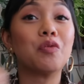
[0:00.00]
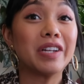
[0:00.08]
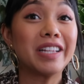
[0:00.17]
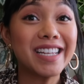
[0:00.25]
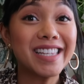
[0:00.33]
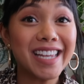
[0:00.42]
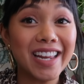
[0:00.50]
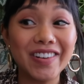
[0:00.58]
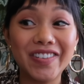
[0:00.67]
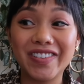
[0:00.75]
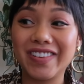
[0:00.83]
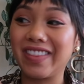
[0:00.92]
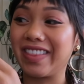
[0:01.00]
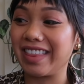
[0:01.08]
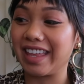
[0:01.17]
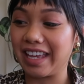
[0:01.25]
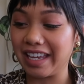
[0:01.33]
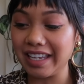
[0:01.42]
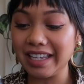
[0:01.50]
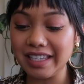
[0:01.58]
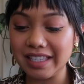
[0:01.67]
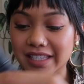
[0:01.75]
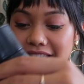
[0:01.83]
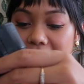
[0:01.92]
really excited for
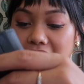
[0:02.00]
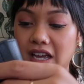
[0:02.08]
this.